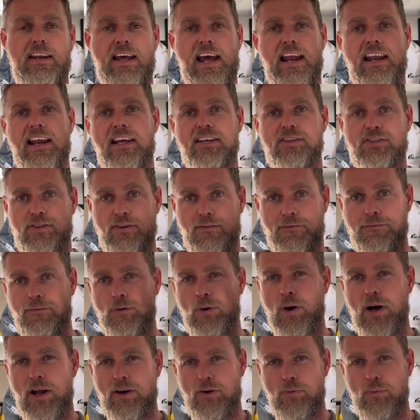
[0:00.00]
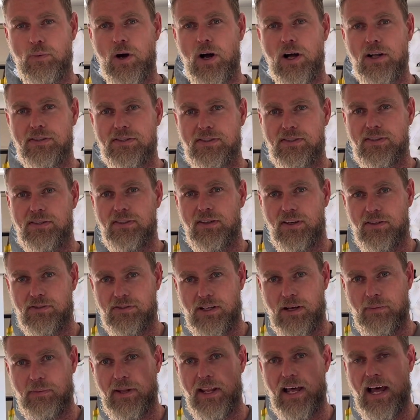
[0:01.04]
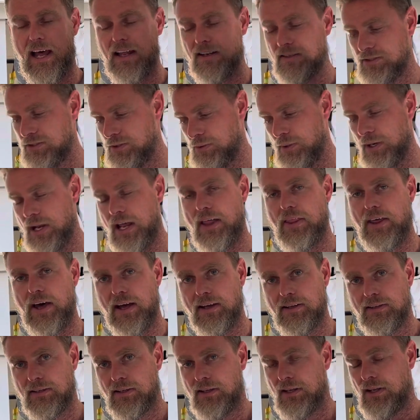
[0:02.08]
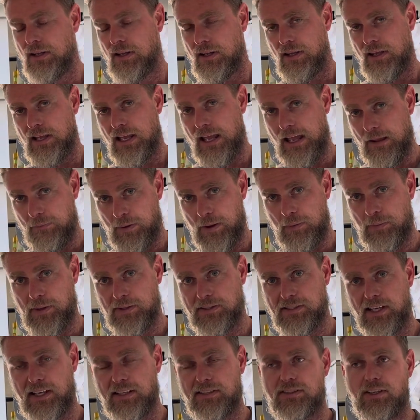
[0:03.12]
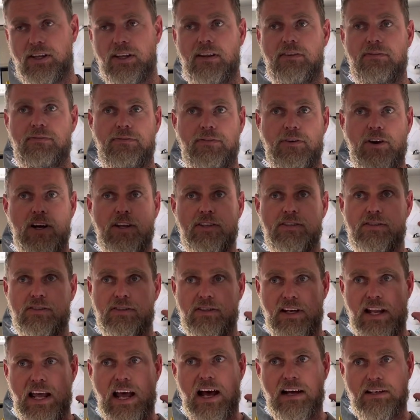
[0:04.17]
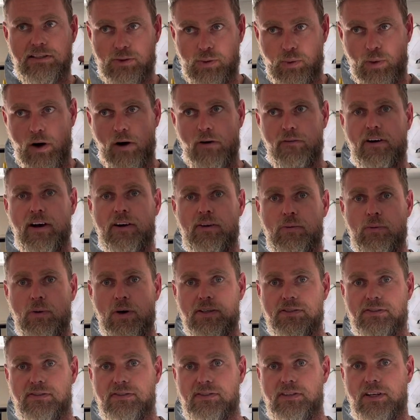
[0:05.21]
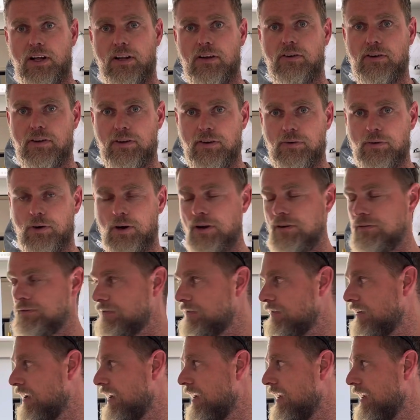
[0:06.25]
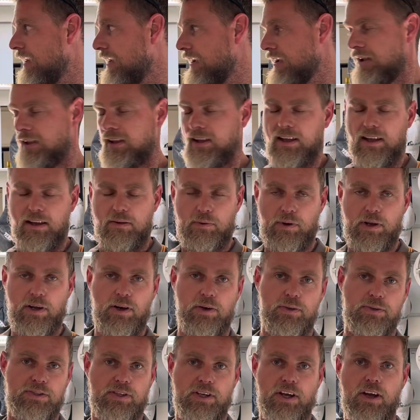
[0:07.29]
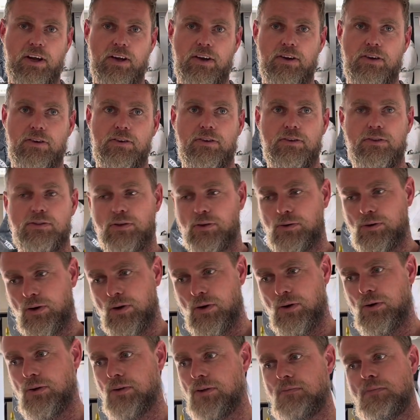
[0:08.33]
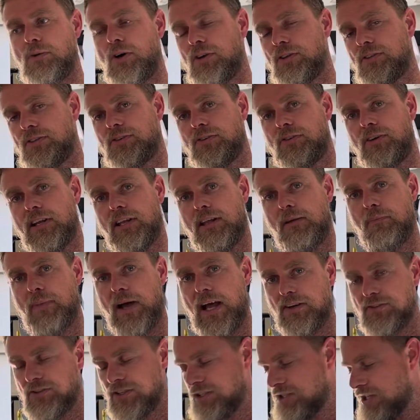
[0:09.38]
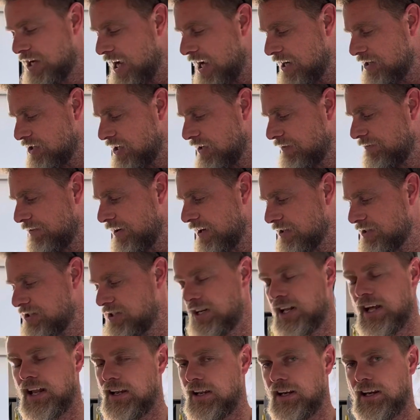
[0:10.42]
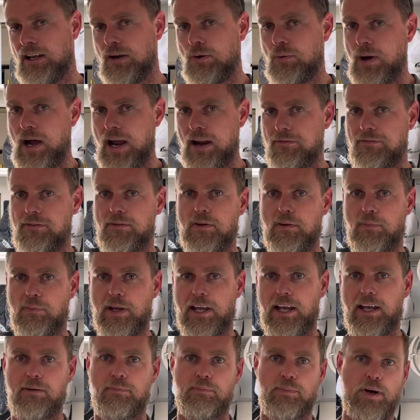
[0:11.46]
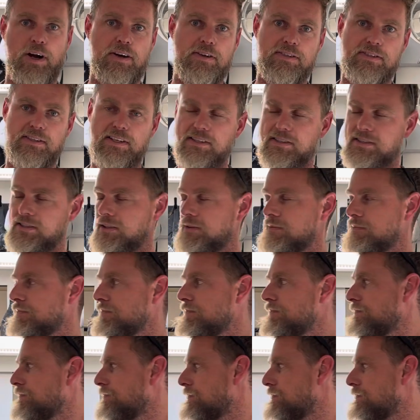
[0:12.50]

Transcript: an extra 400 watts on top of that to another MPPT. So they've got now 1200 watts of solar on the roof. We also took all the monitoring and battery charging functionality away from the BM Pro system,